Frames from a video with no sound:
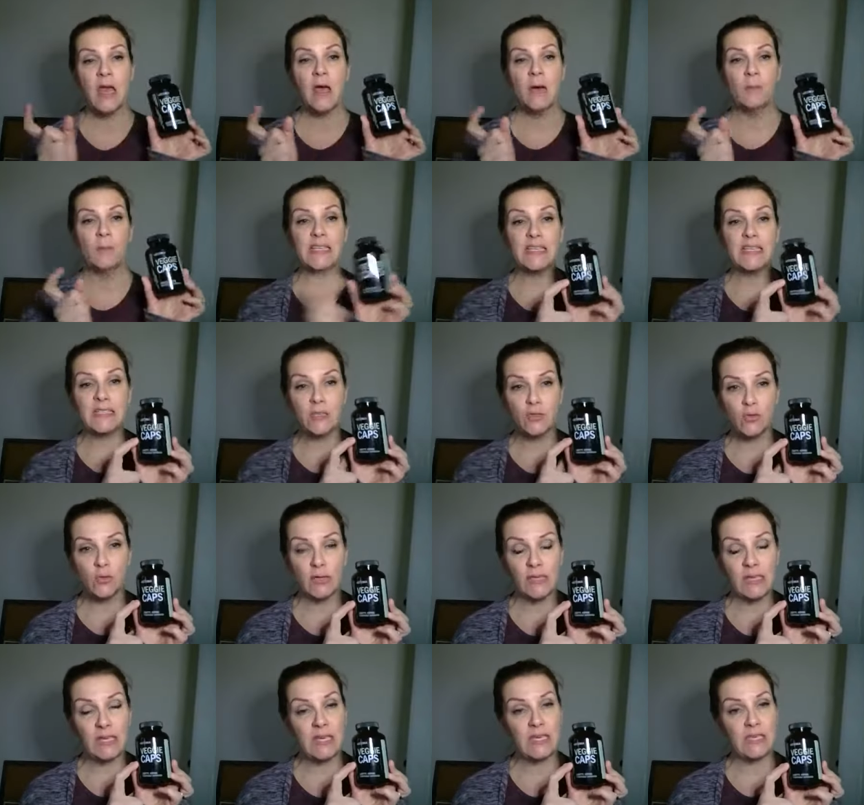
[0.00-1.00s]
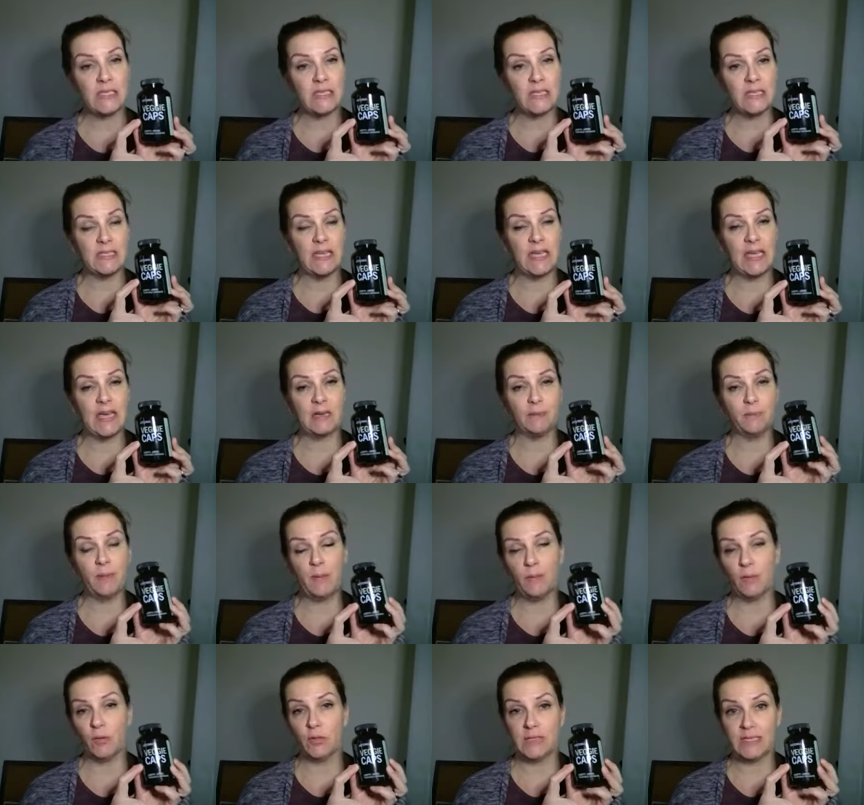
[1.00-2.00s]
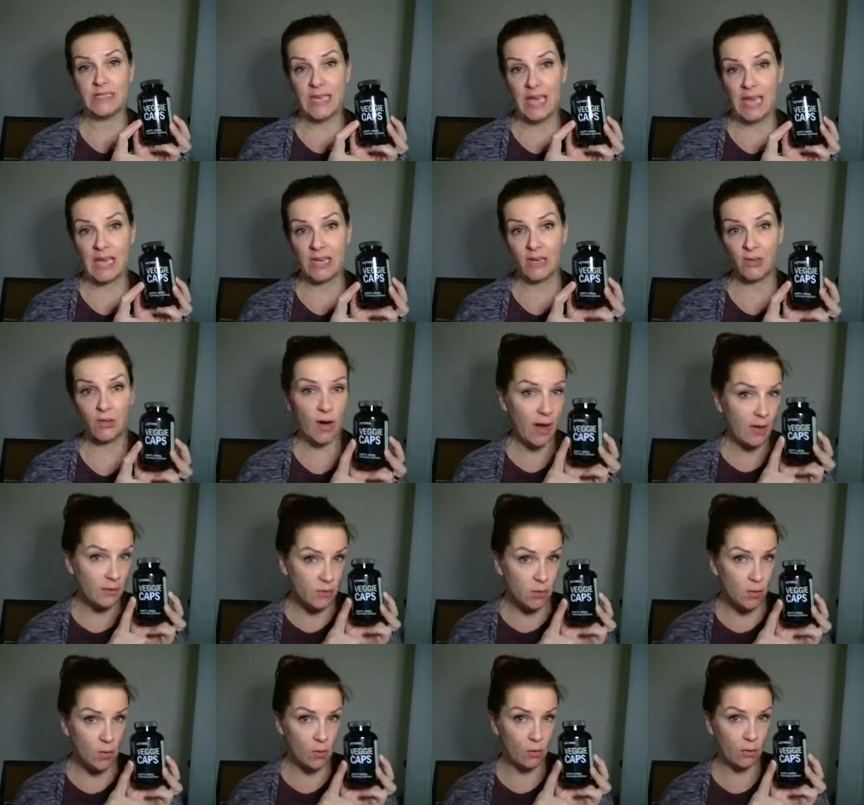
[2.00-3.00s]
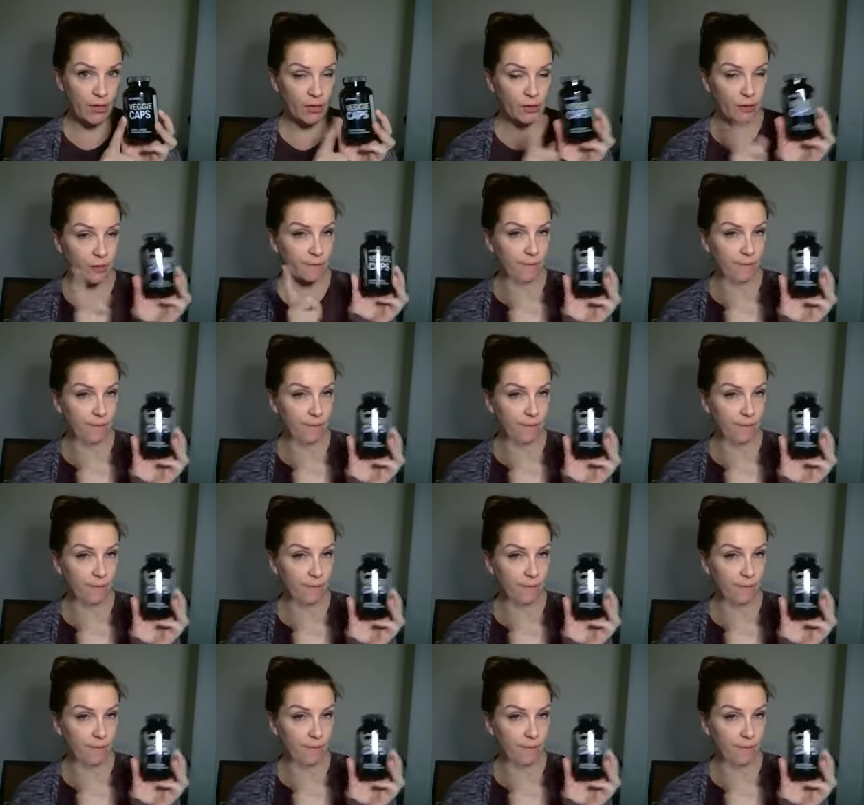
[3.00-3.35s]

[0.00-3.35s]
But this is really easy to get people to take in your household that are